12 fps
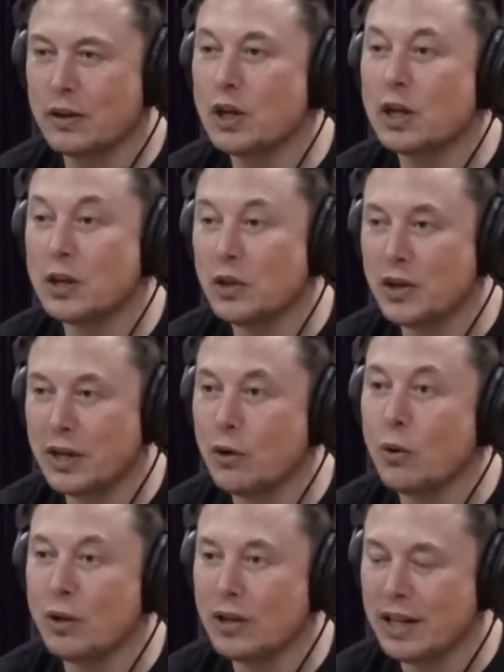Including
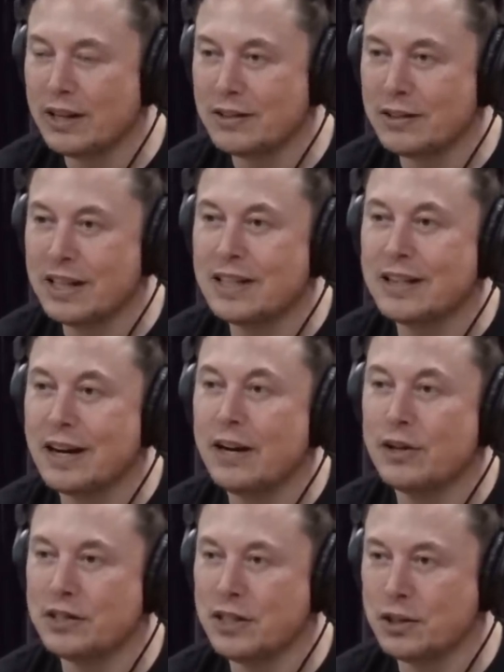the
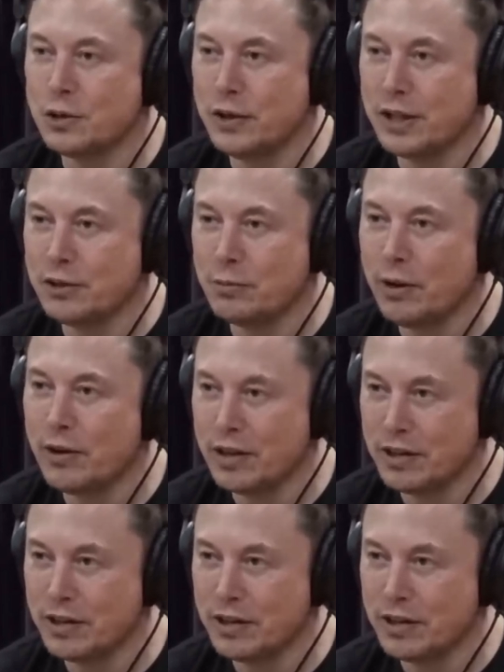entire sensory experience.